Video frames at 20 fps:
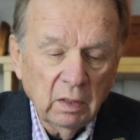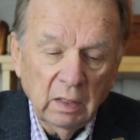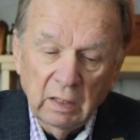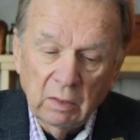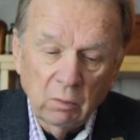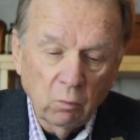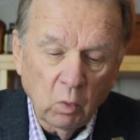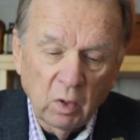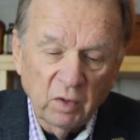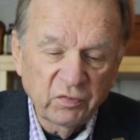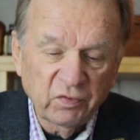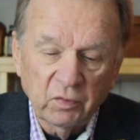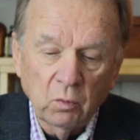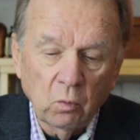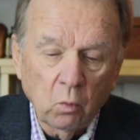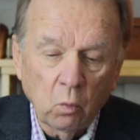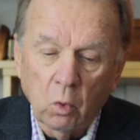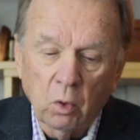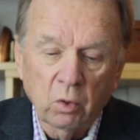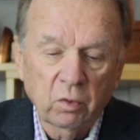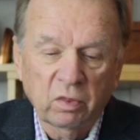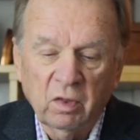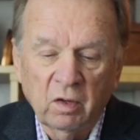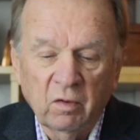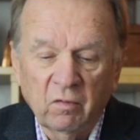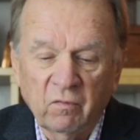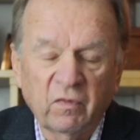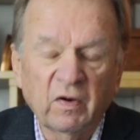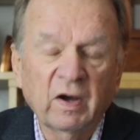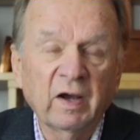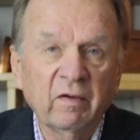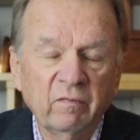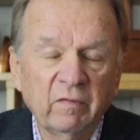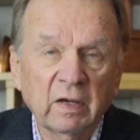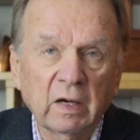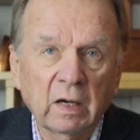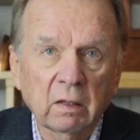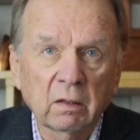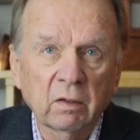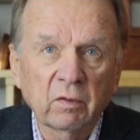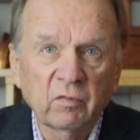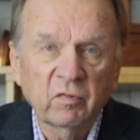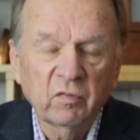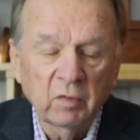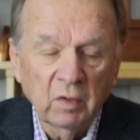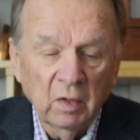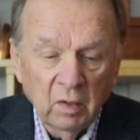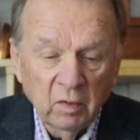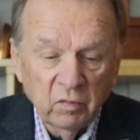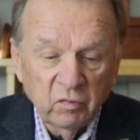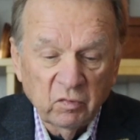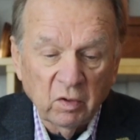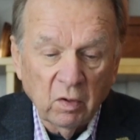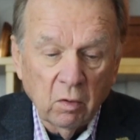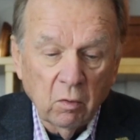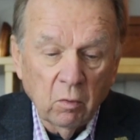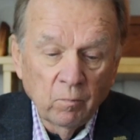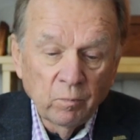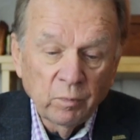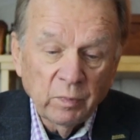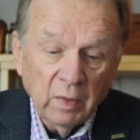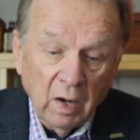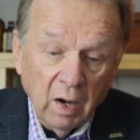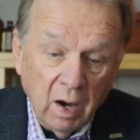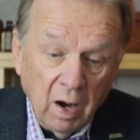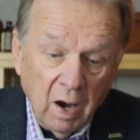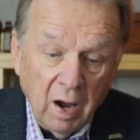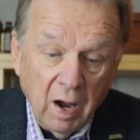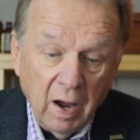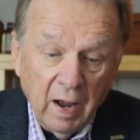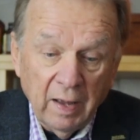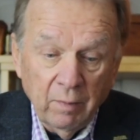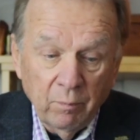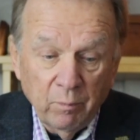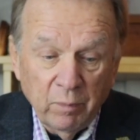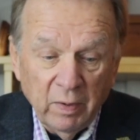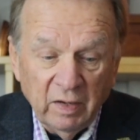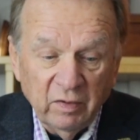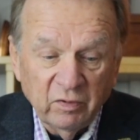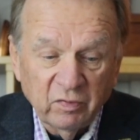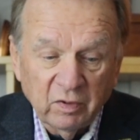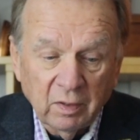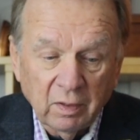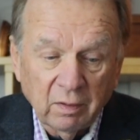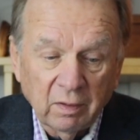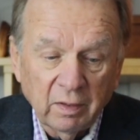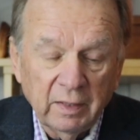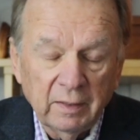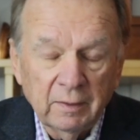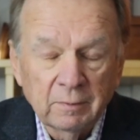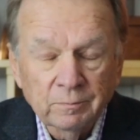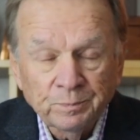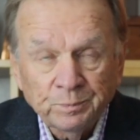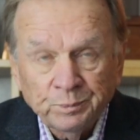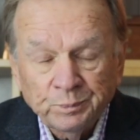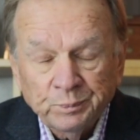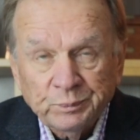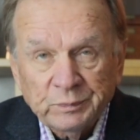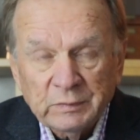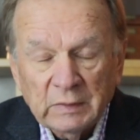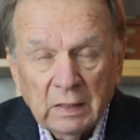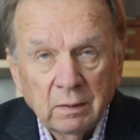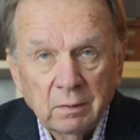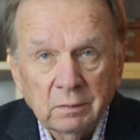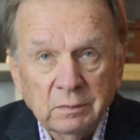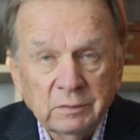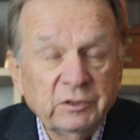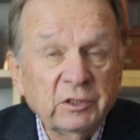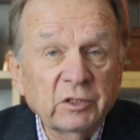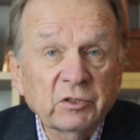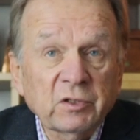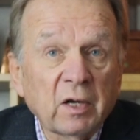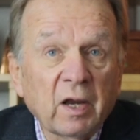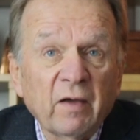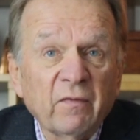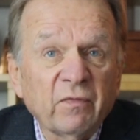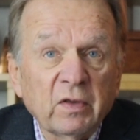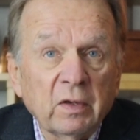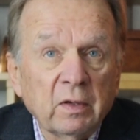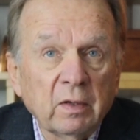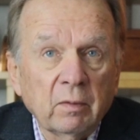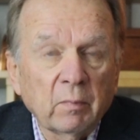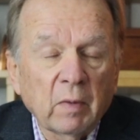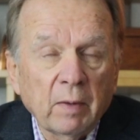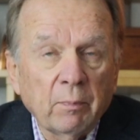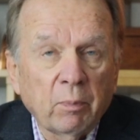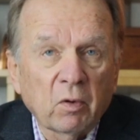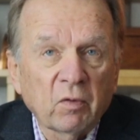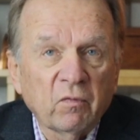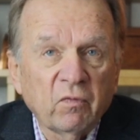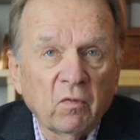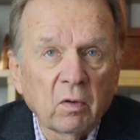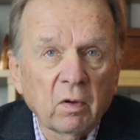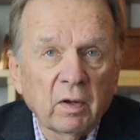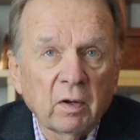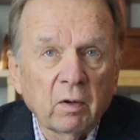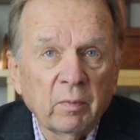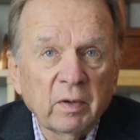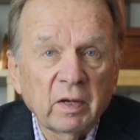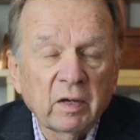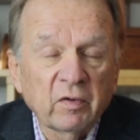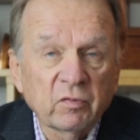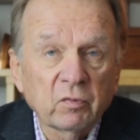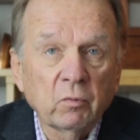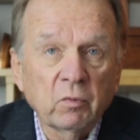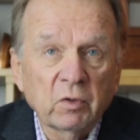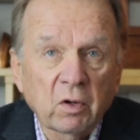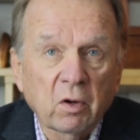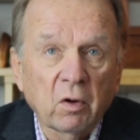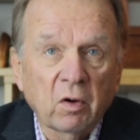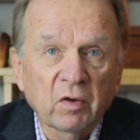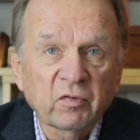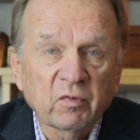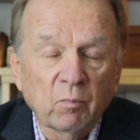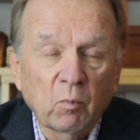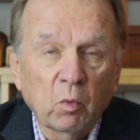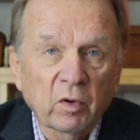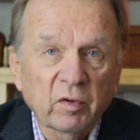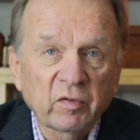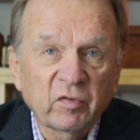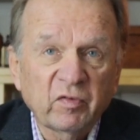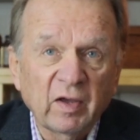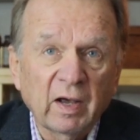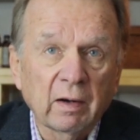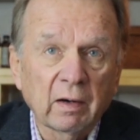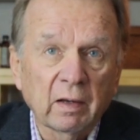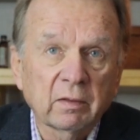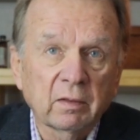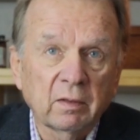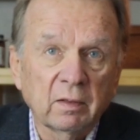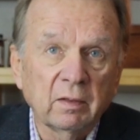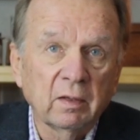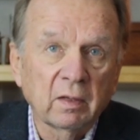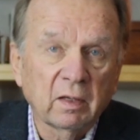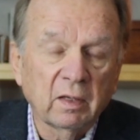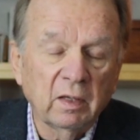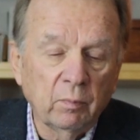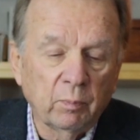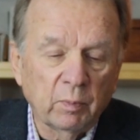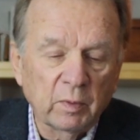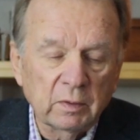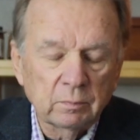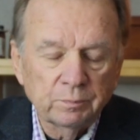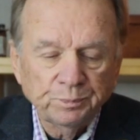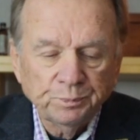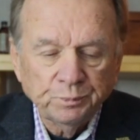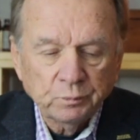It wasn't worth five dollars. So I basically just left it in my portfolio because it would cost more to sell it than to keep it.